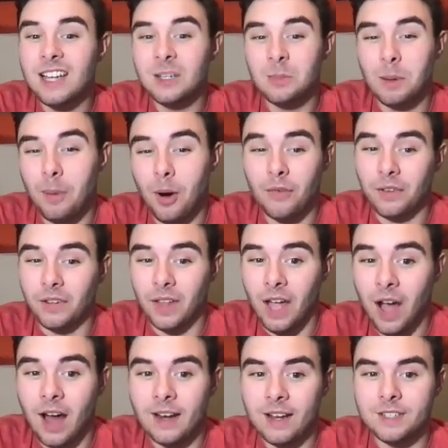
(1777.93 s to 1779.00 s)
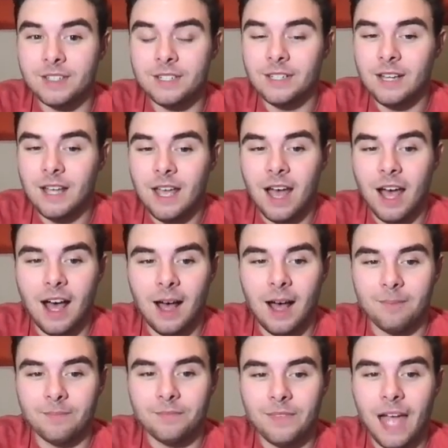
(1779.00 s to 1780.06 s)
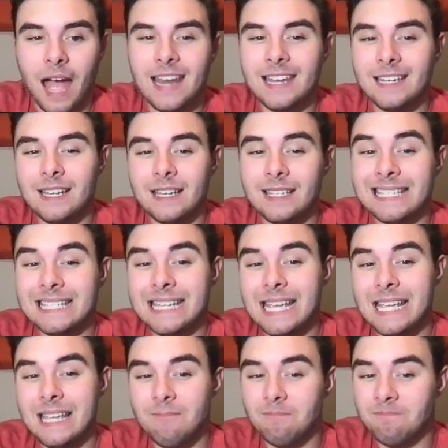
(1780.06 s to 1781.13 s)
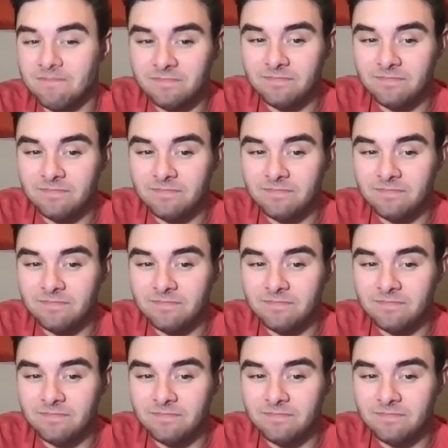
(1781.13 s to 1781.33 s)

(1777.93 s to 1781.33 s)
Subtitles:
To be perfectly honest, I didn't get to see,